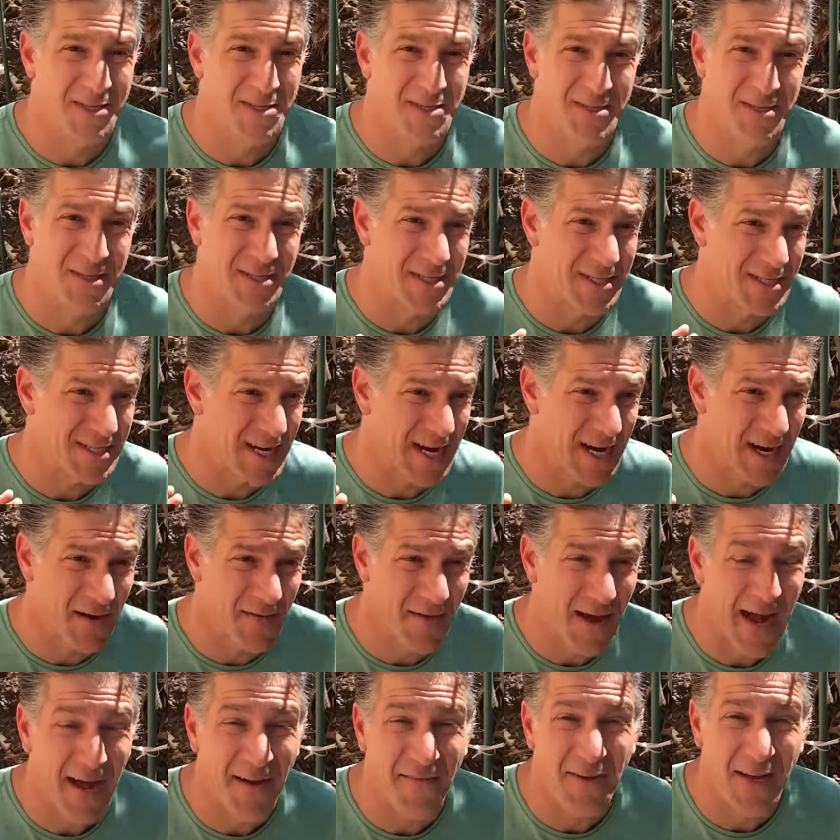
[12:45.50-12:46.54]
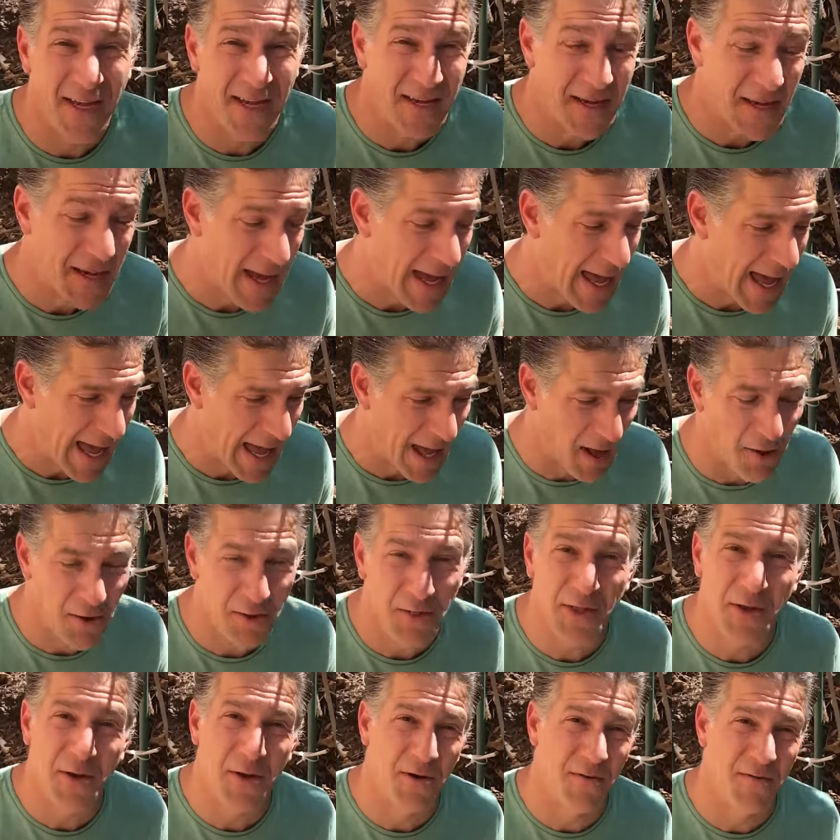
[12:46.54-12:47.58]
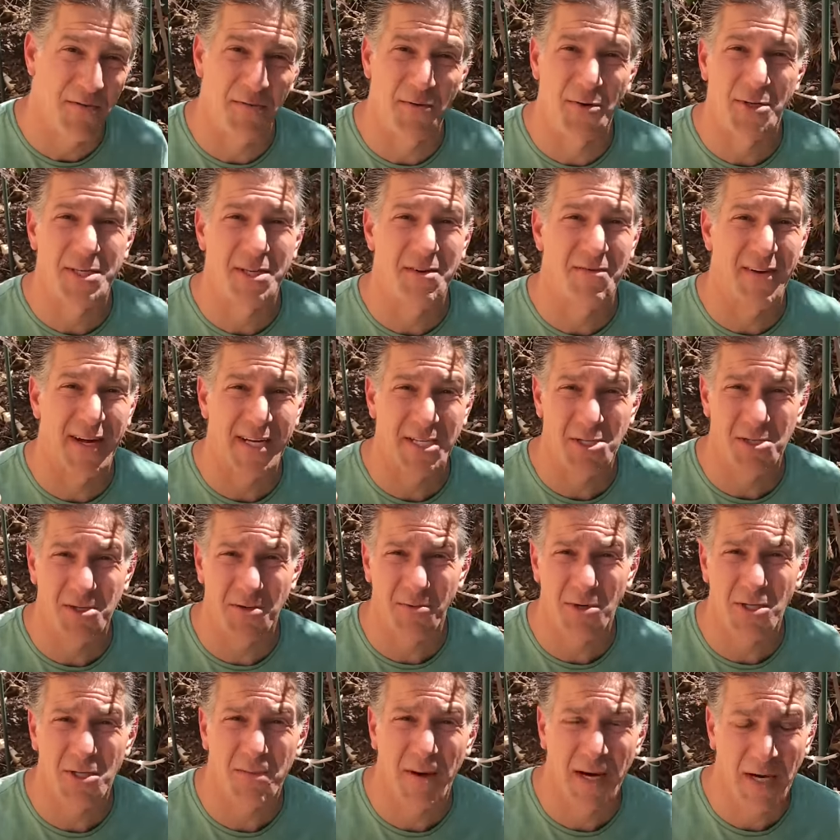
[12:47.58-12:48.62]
just the desire of having healthier fruits and vegetables